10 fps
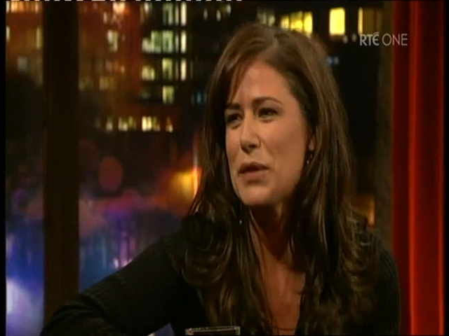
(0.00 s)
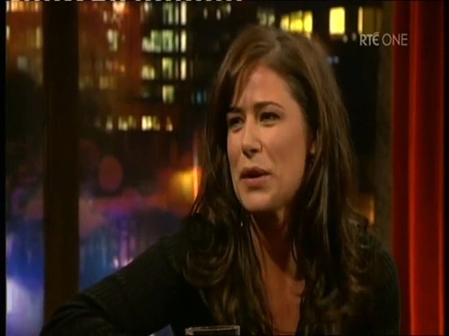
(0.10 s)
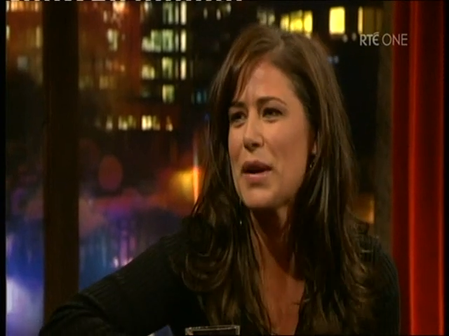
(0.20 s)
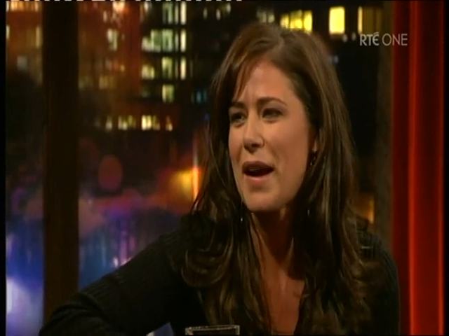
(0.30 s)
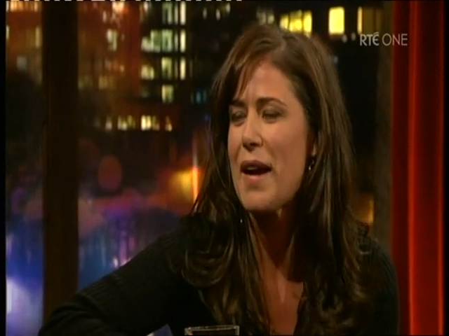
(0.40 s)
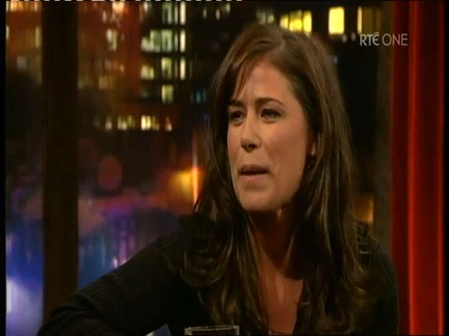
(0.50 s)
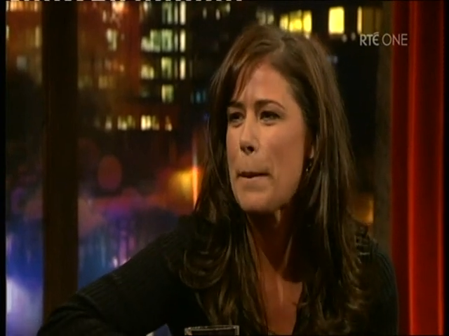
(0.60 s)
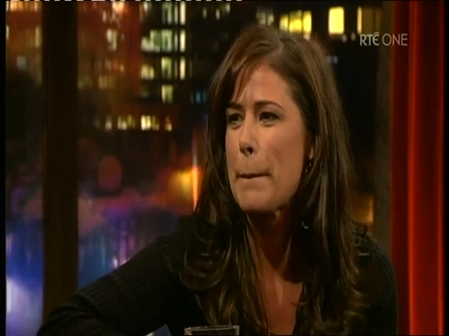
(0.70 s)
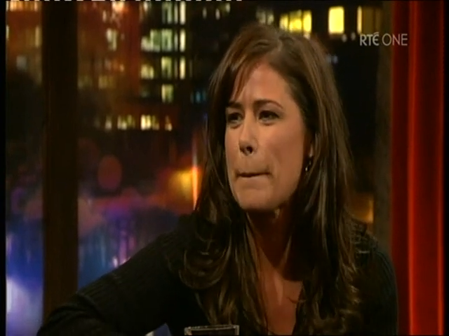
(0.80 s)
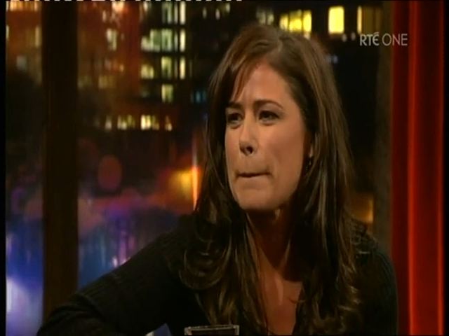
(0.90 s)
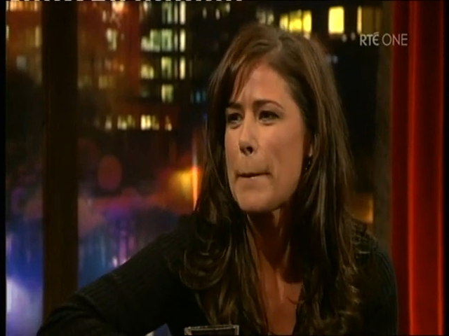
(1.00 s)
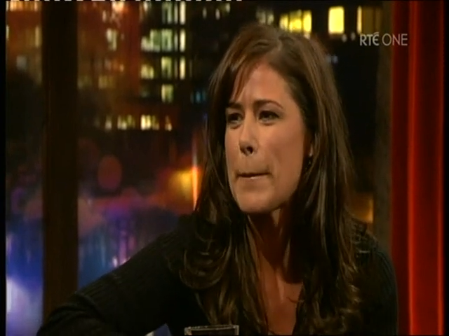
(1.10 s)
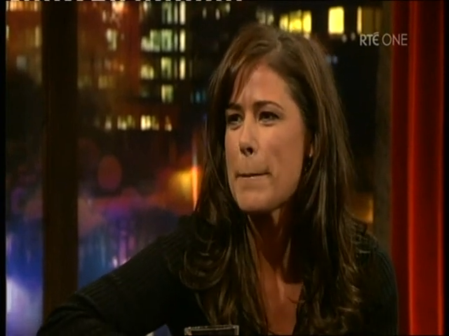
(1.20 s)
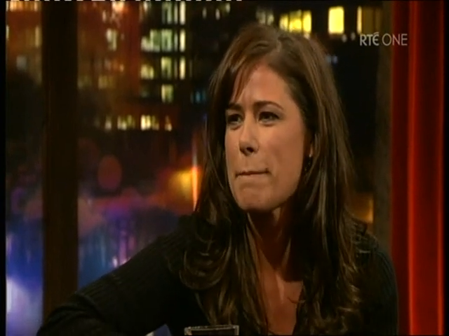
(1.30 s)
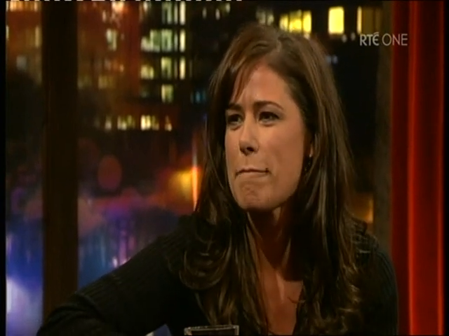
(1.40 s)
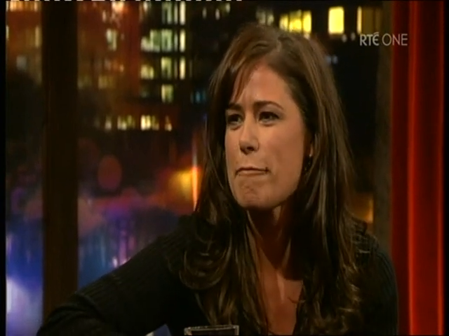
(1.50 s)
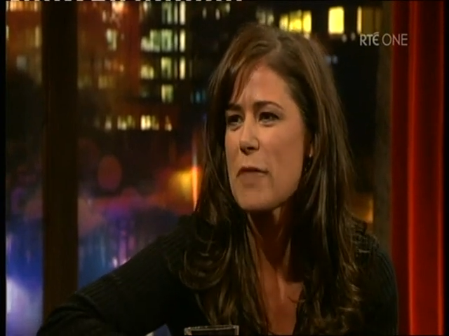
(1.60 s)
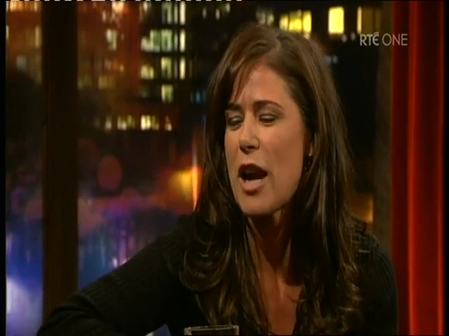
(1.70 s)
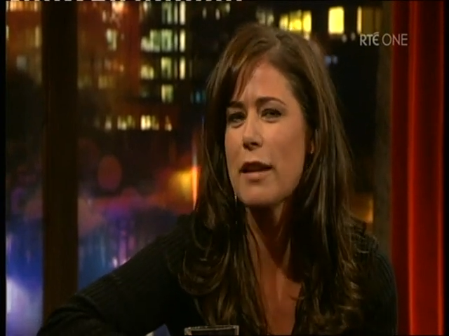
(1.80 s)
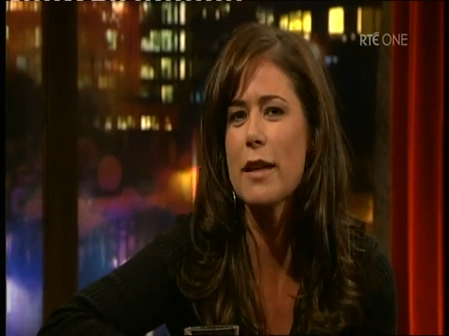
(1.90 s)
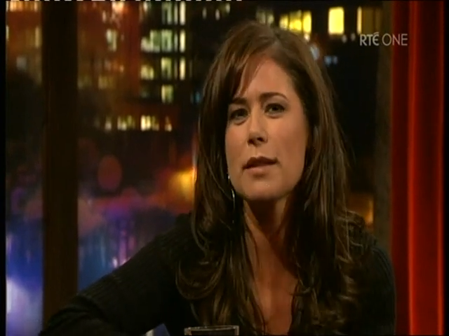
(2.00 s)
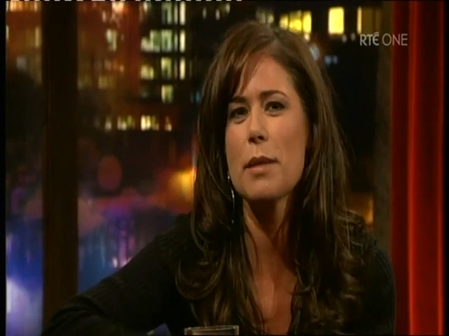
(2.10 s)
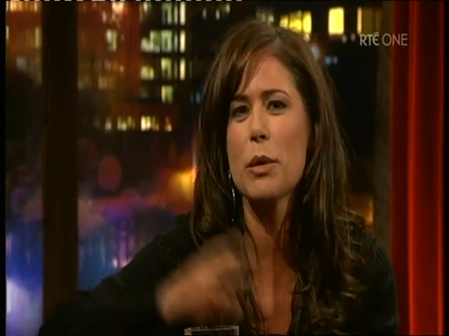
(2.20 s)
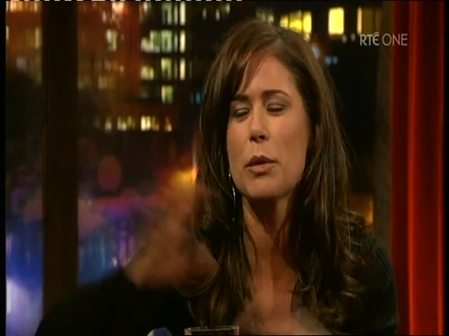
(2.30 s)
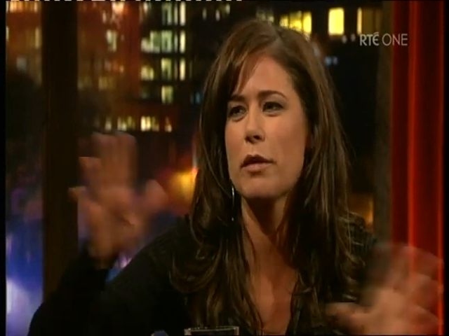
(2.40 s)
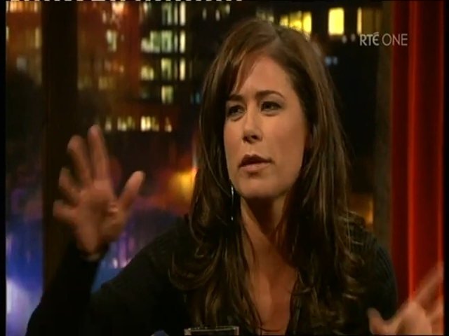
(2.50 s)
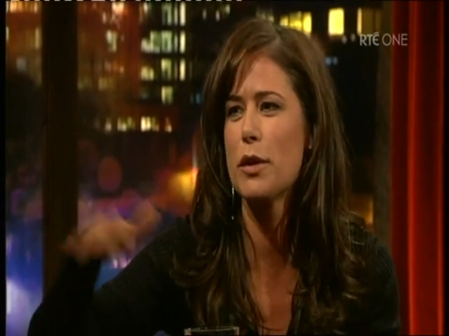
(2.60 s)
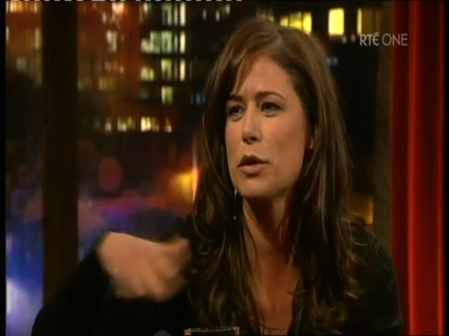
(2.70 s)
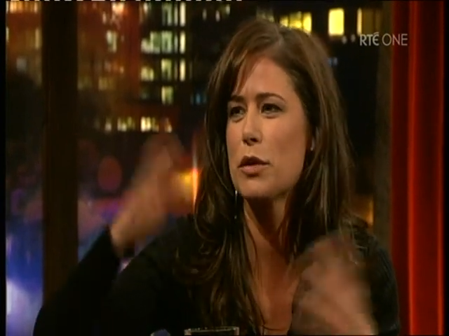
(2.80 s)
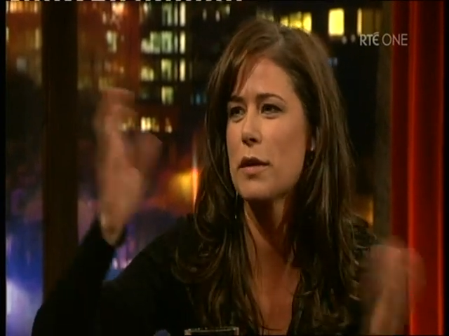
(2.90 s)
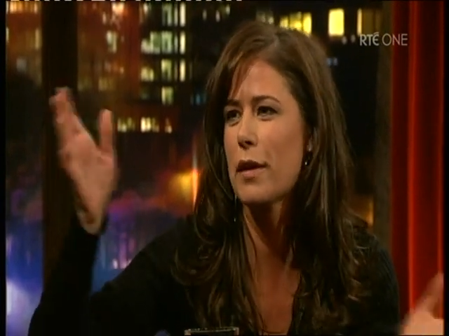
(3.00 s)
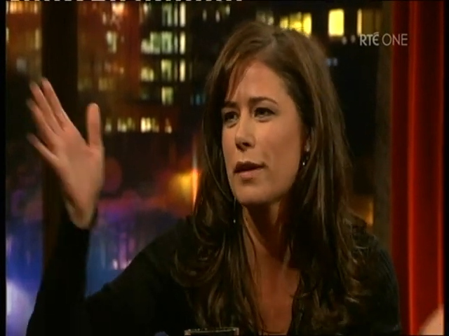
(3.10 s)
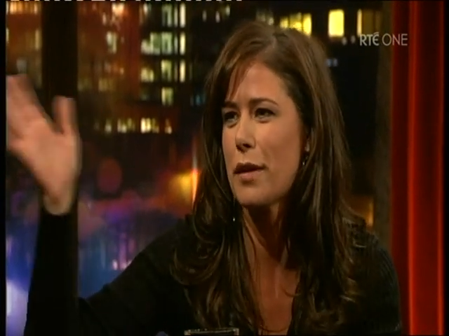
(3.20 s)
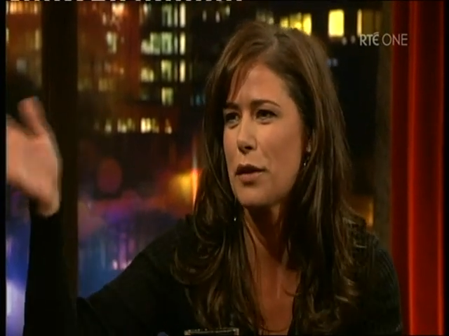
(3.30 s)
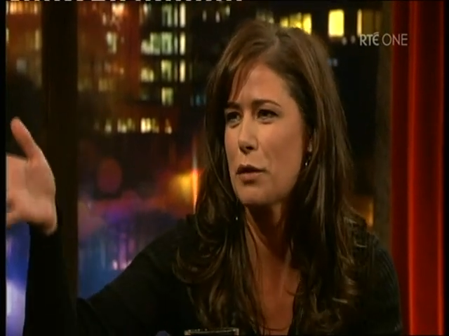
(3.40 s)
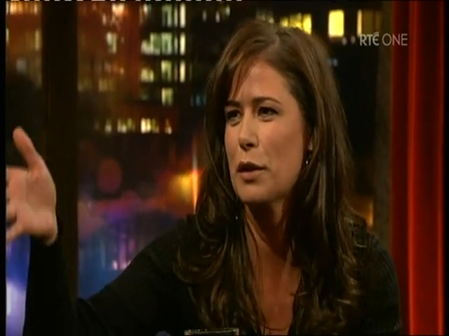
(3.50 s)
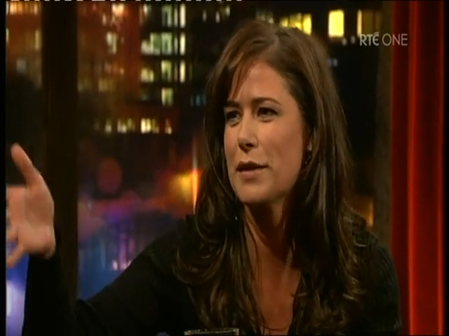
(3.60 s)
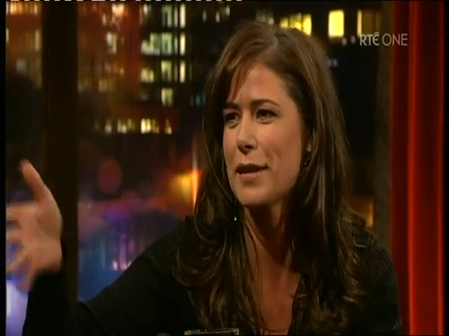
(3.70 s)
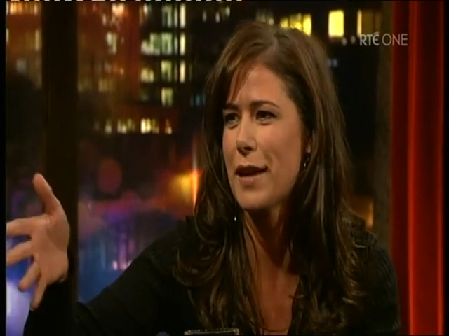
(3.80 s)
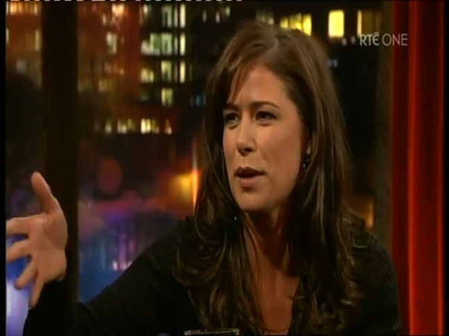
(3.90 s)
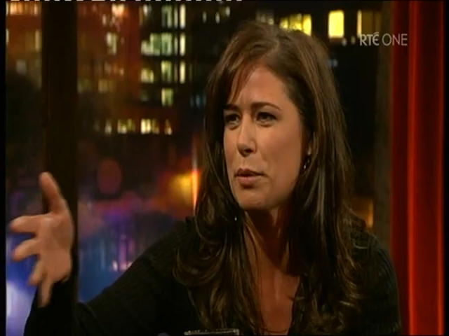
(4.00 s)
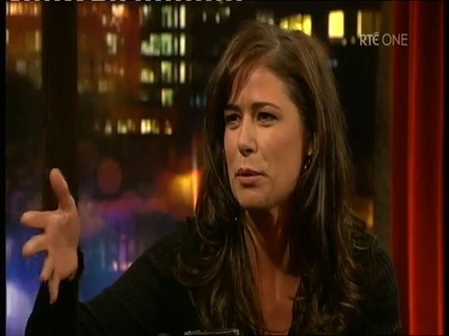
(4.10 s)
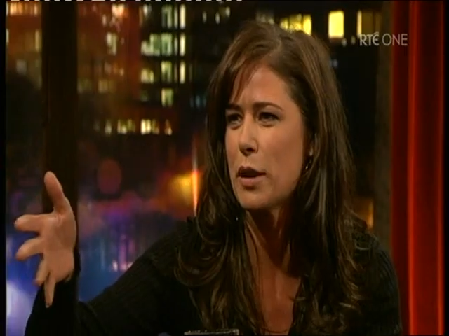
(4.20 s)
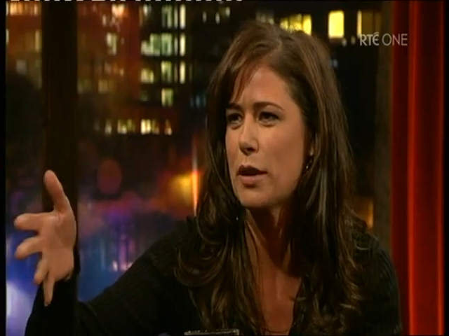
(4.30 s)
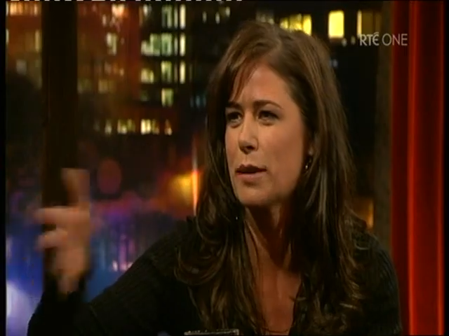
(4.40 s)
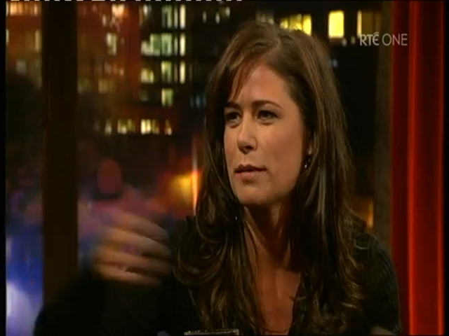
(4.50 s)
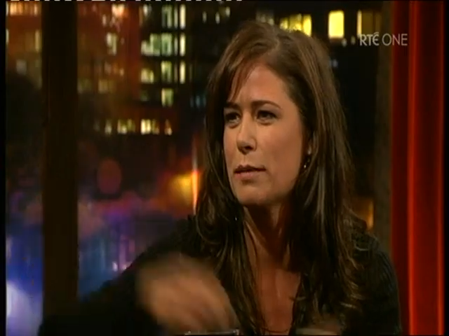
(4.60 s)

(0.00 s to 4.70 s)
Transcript: great. So, so yeah. you're, you're a fan of theirs, and I like to come here whenever they do. So, like they're releasing an album, right?